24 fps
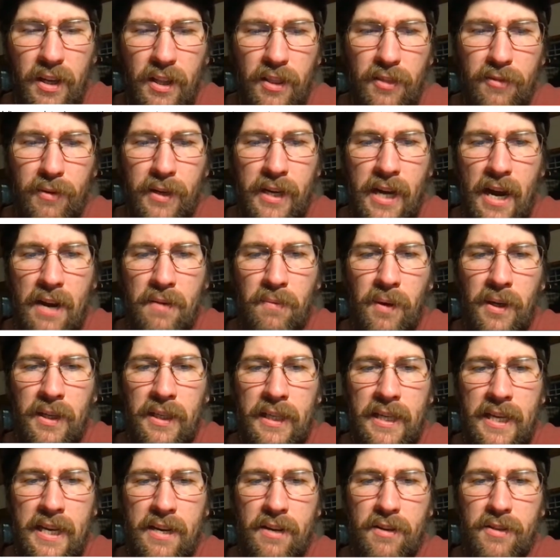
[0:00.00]
391
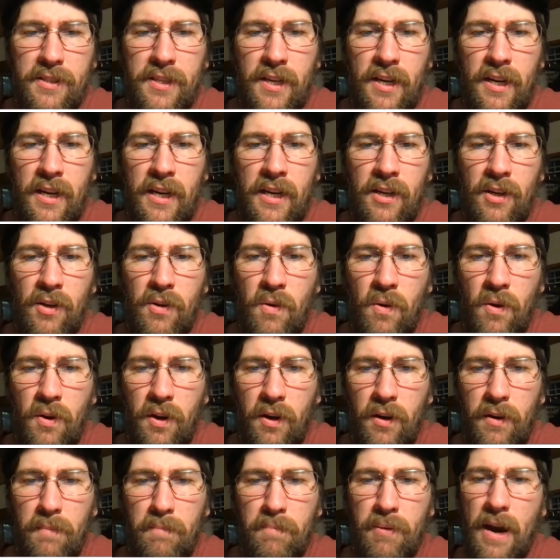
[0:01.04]
gears, and an 8
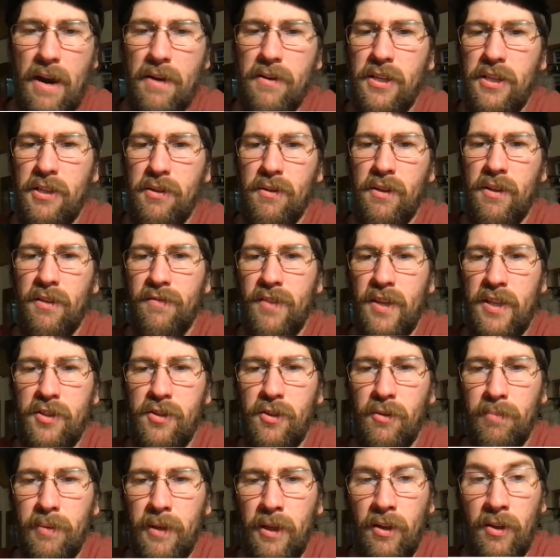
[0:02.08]
1/4. Proud to do a
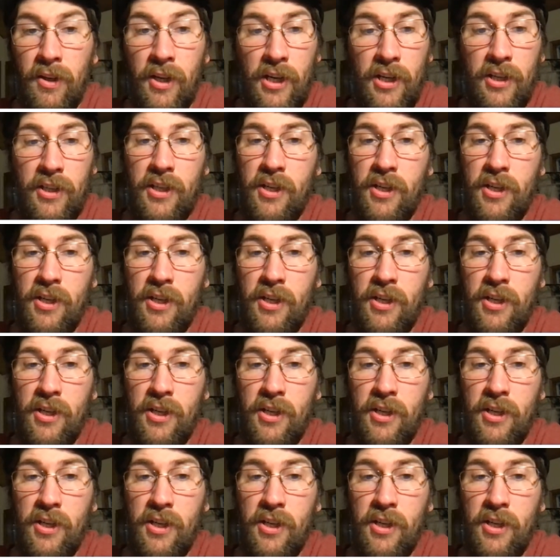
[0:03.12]
conventional build.